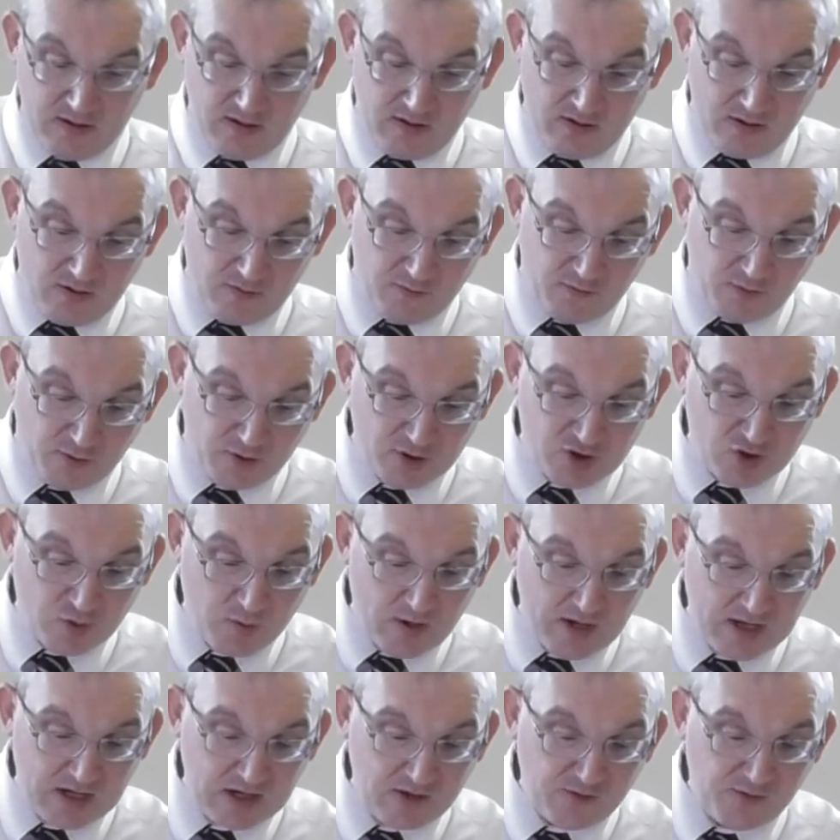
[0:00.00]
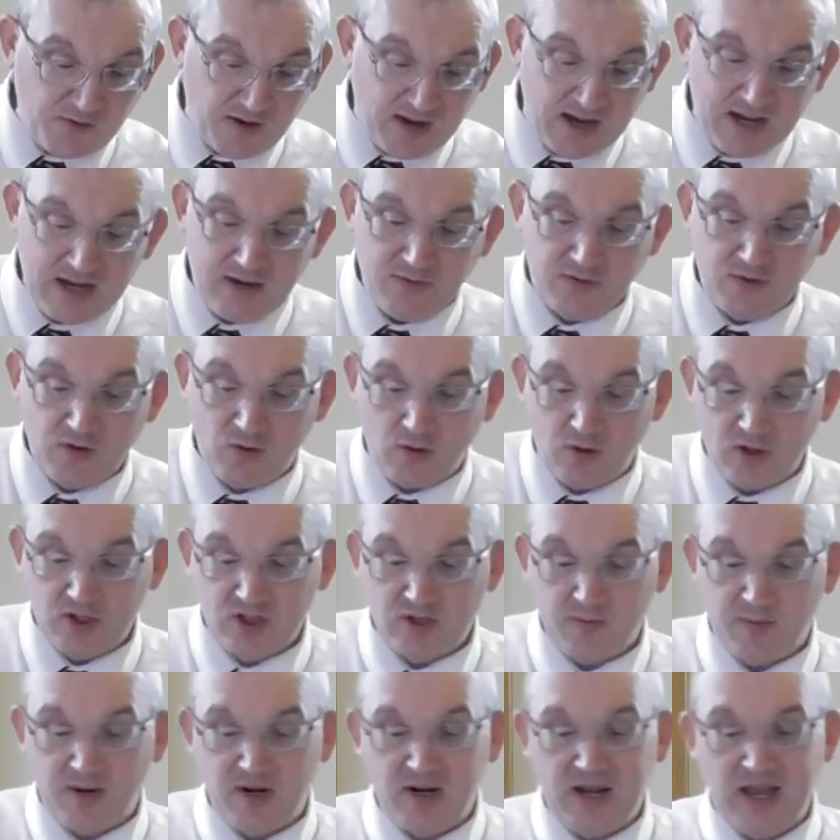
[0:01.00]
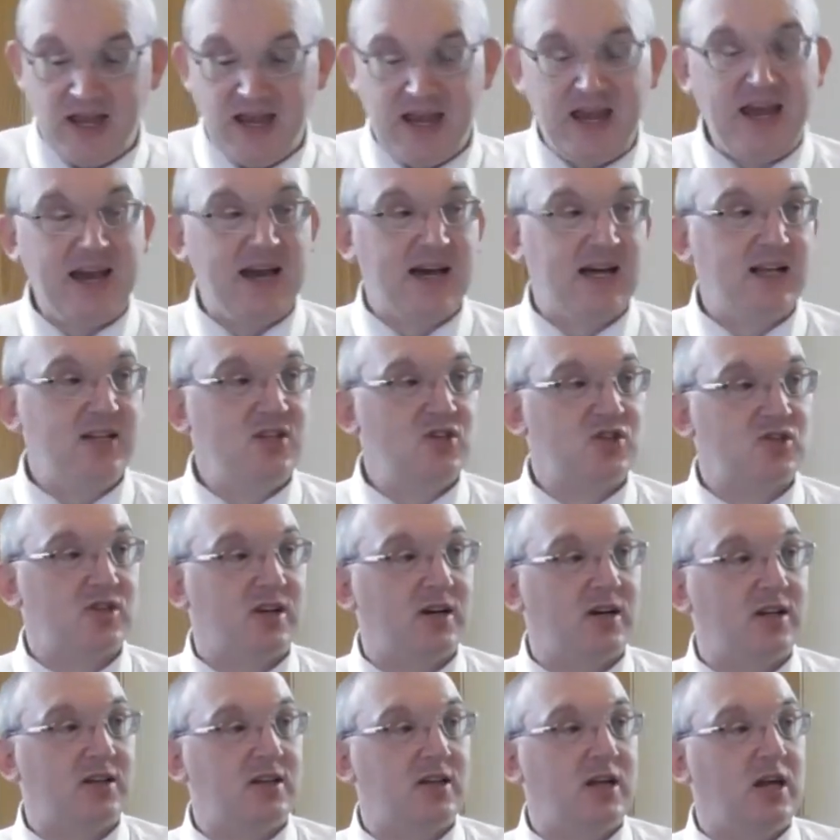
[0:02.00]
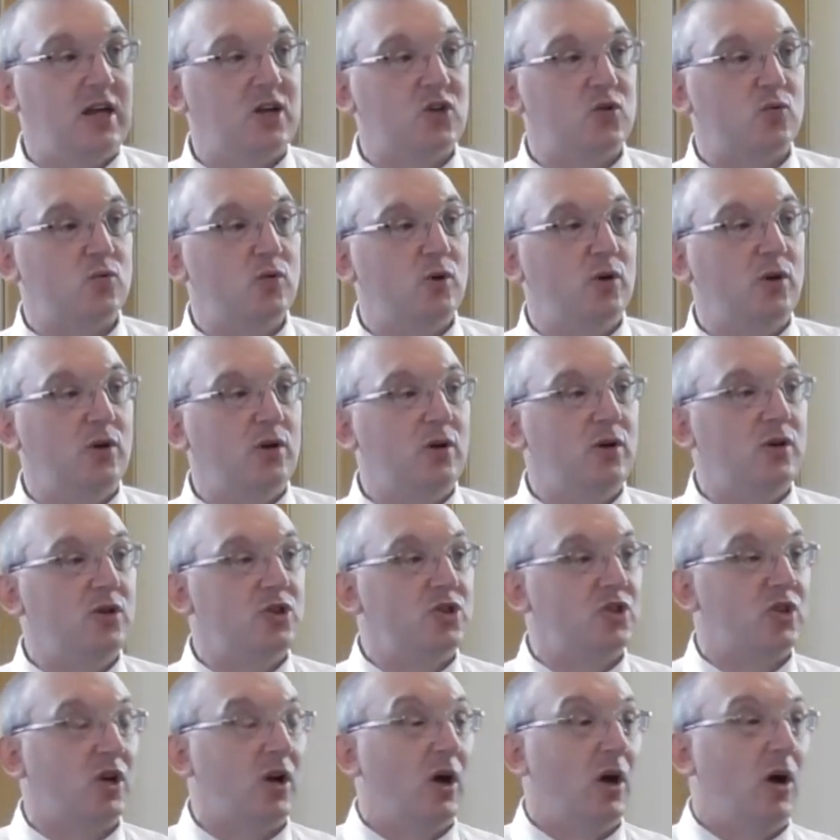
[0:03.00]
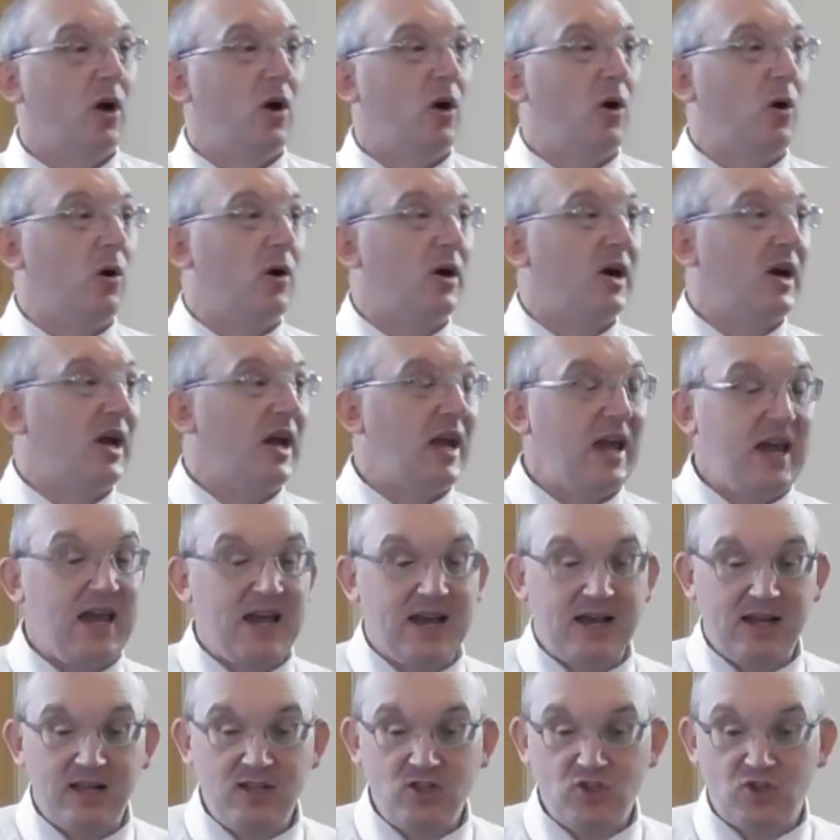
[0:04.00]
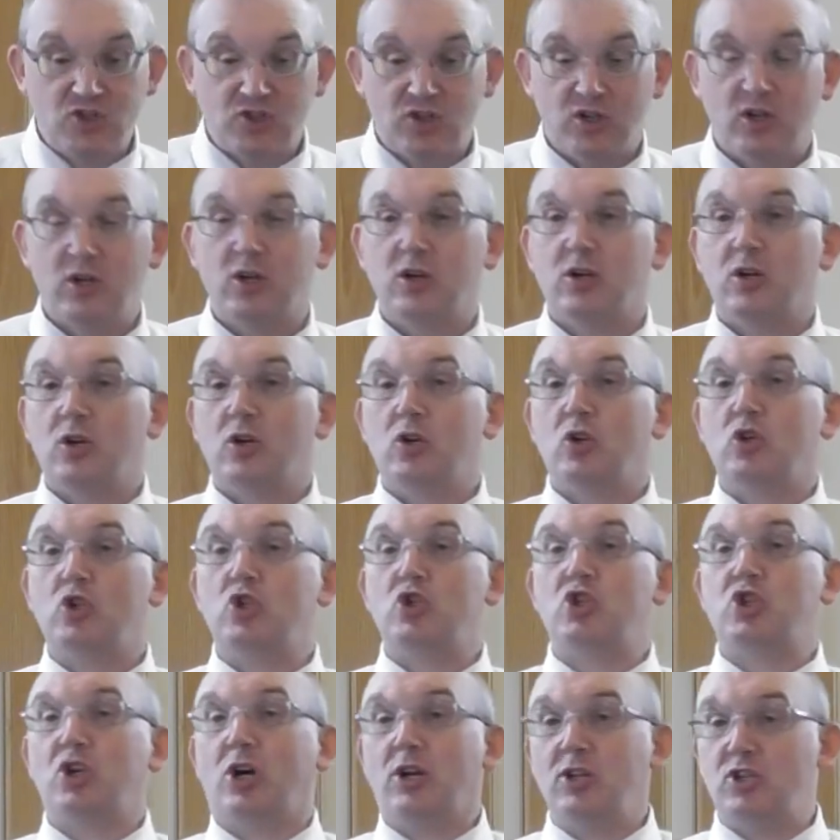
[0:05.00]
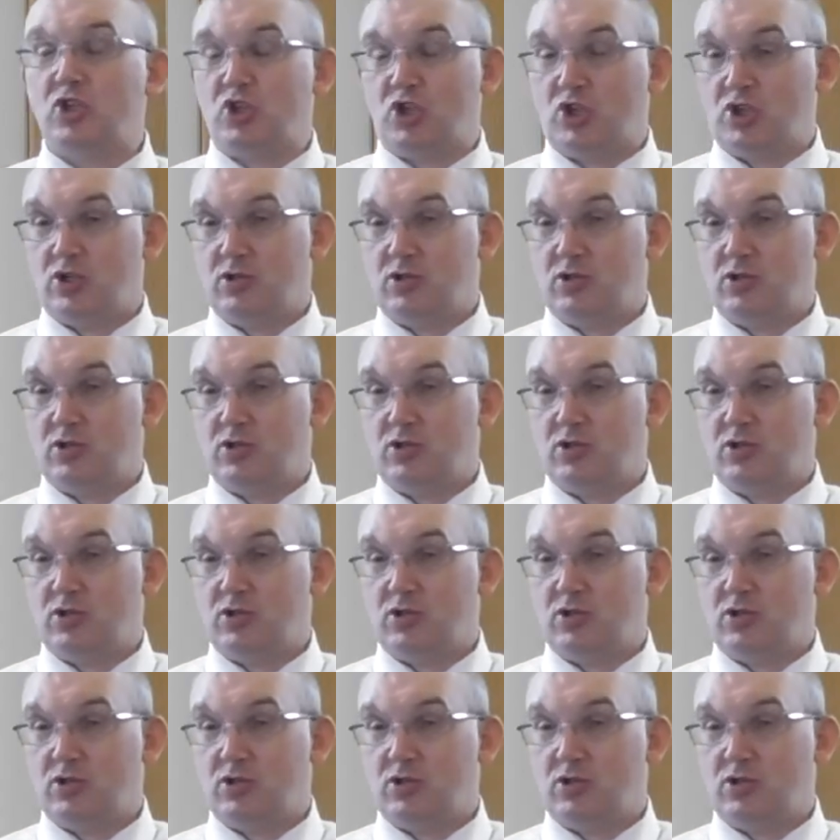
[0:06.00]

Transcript: Verse 25 talks about heads, and these rulers or heads judge